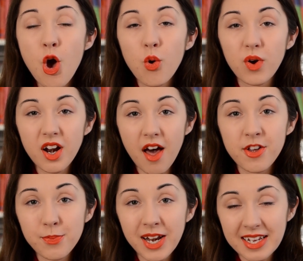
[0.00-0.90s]
when
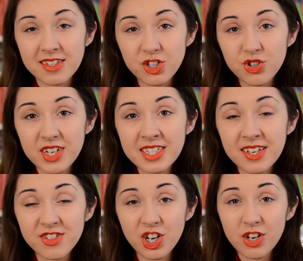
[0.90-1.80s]
other plants and trees
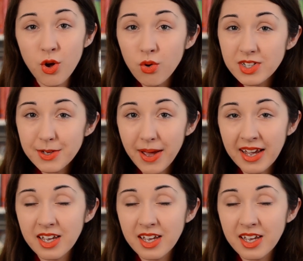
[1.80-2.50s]
have started holding back